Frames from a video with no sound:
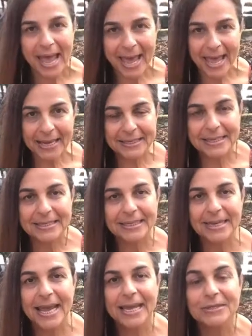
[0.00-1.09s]
And
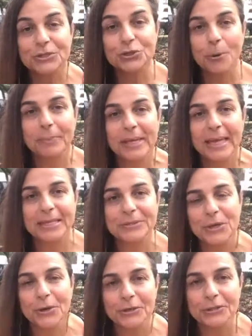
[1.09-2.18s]
today's topic is
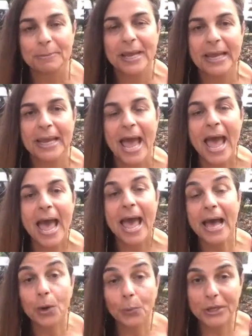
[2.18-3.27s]
going to be
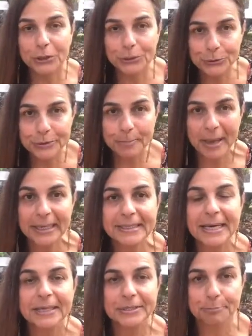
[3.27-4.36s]
how we can use belly
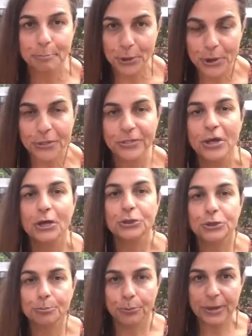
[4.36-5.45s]
dance birth
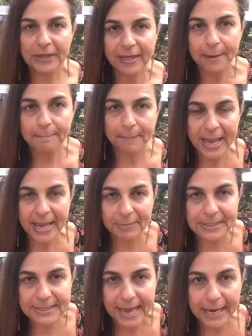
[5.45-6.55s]
to bring that
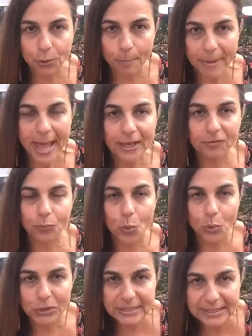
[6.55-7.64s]
baby's head or bag of
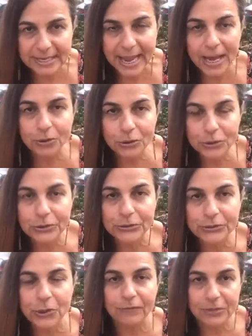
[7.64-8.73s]
waters down onto the
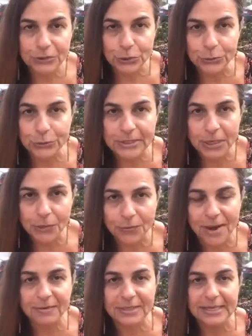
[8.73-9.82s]
cervix using
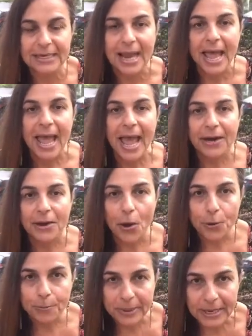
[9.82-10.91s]
gravity and
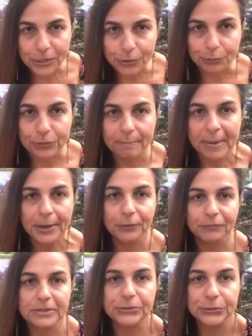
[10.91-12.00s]
opening through the pelvis.